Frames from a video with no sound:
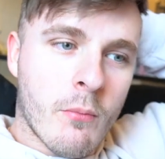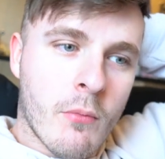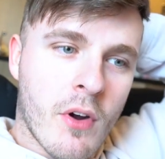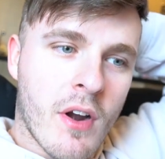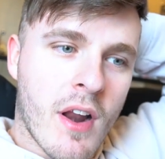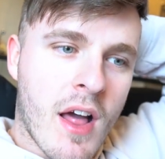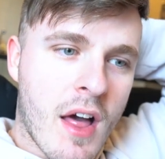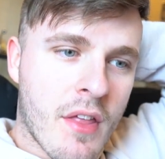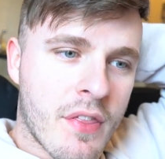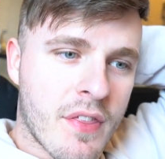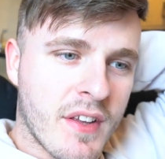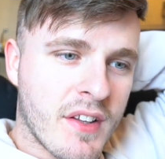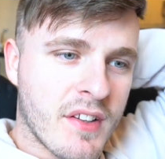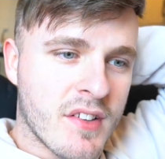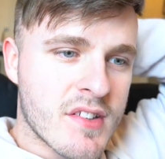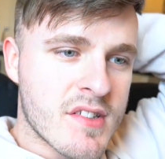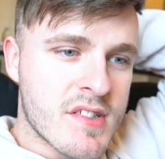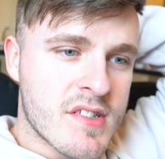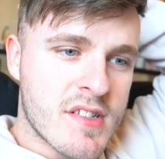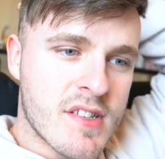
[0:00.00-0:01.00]
I'm running out of
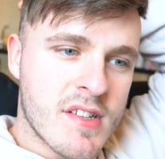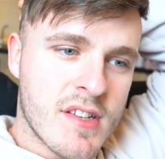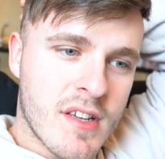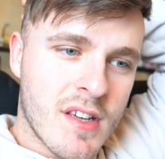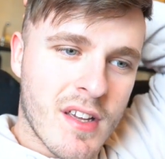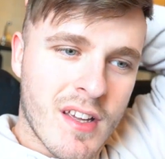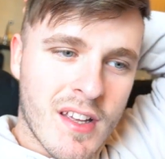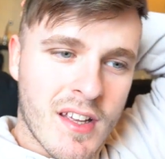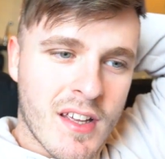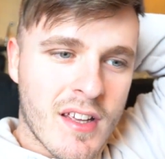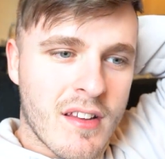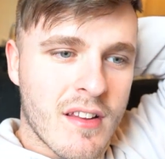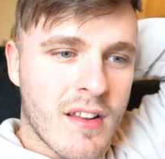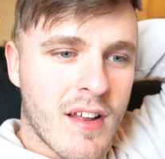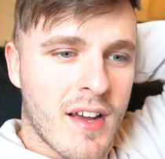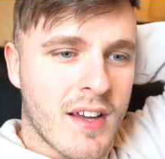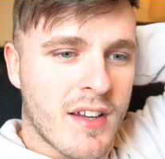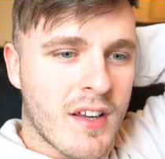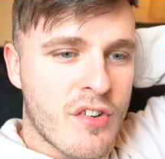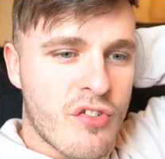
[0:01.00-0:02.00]
things that
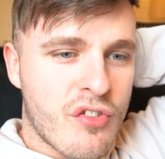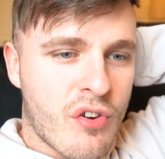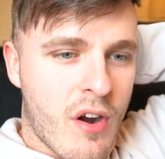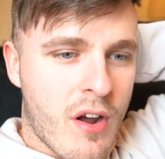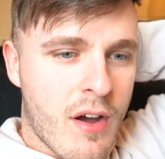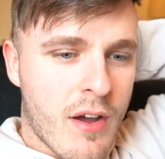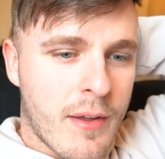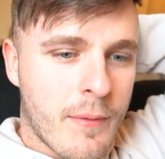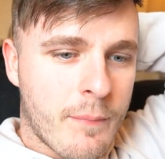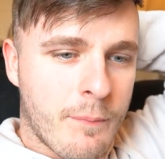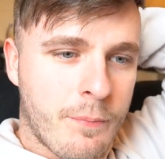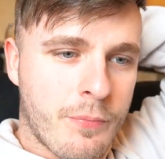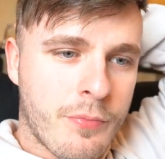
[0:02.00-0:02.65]
I can try.